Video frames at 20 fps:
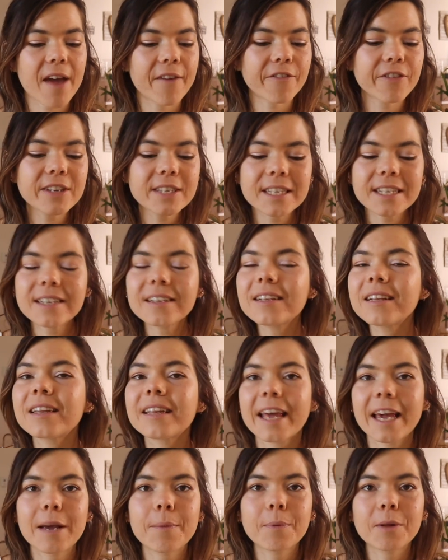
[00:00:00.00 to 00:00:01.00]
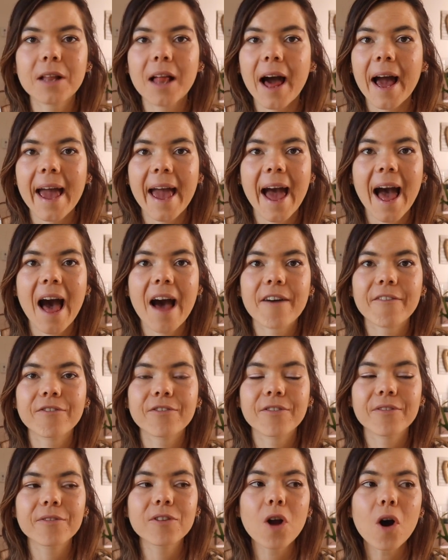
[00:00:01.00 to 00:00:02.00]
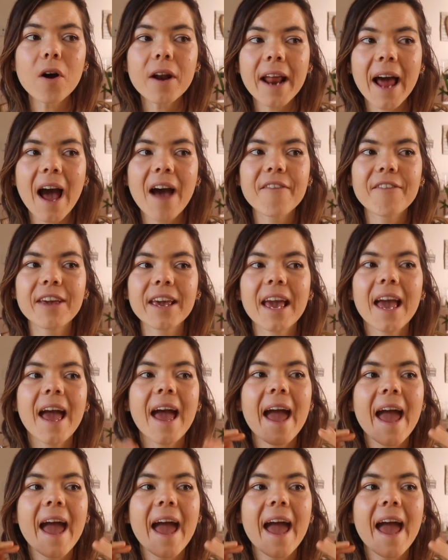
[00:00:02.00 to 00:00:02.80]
every single label I have, not having